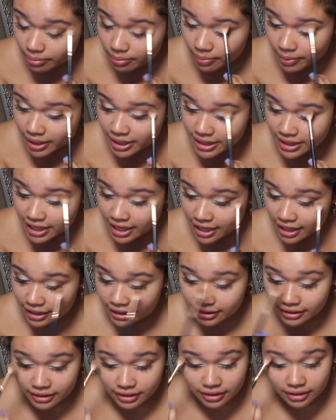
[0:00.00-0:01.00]
But
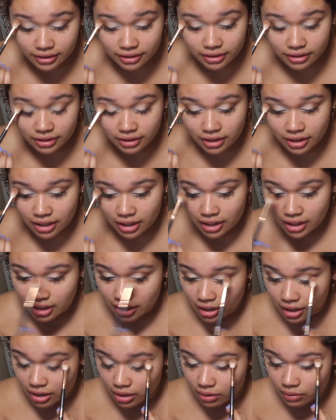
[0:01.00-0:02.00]
then
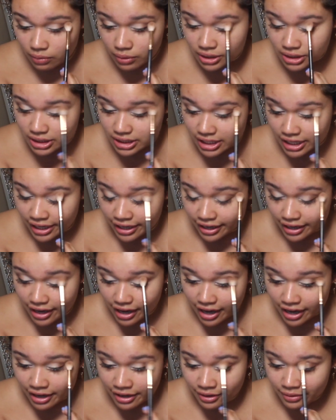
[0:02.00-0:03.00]
one day
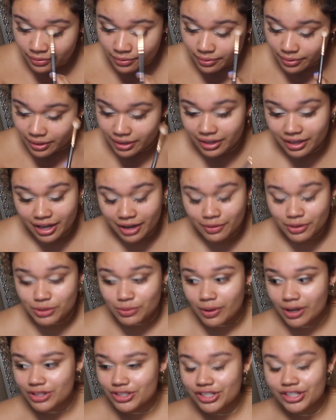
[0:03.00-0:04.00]
I was
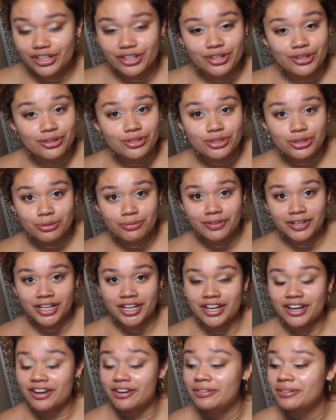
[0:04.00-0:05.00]
watching a YouTube
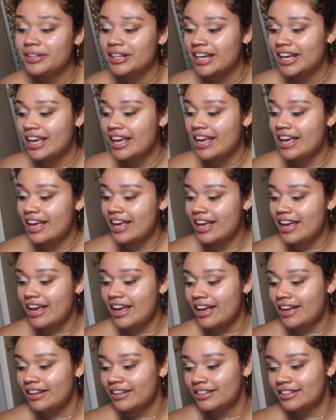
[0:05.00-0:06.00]
video,
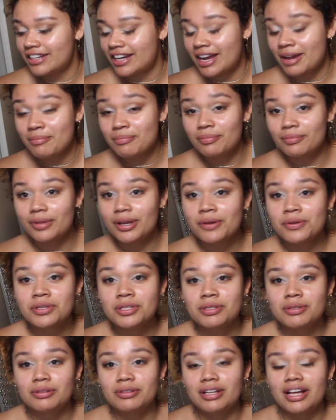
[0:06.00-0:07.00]
and
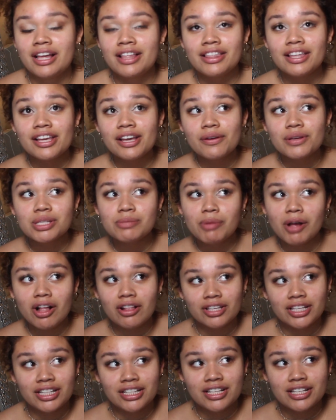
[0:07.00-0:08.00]
I think it was
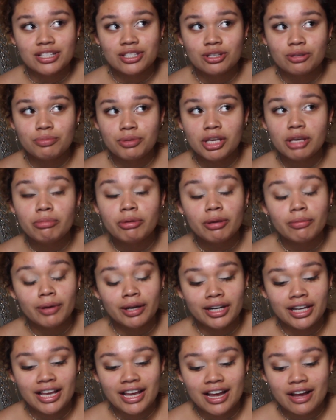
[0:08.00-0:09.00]
Paulina, so PB
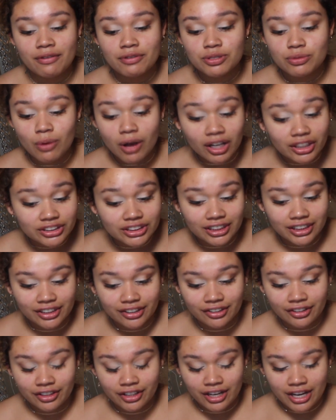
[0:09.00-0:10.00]
Bunny. I was watching
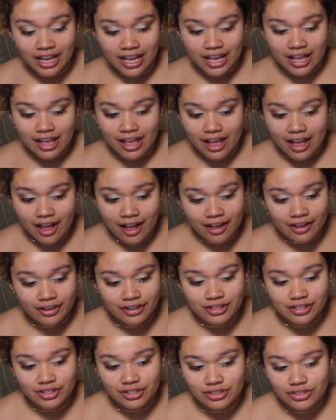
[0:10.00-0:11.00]
her
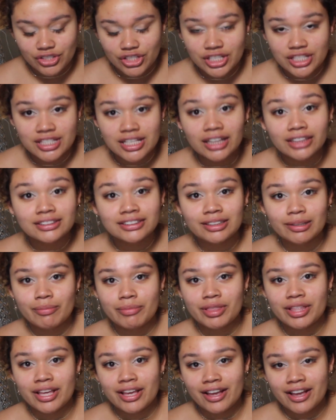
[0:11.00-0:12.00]
and she said
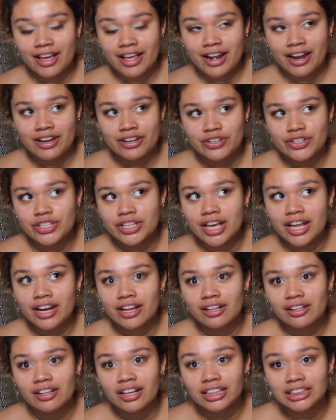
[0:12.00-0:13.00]
something and it just kind
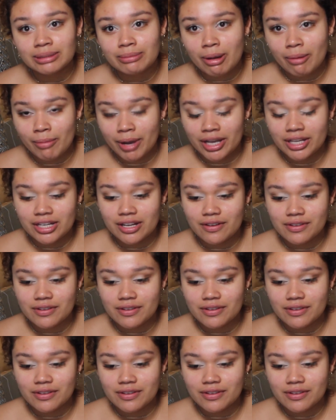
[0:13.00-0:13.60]
of clicked in my mind.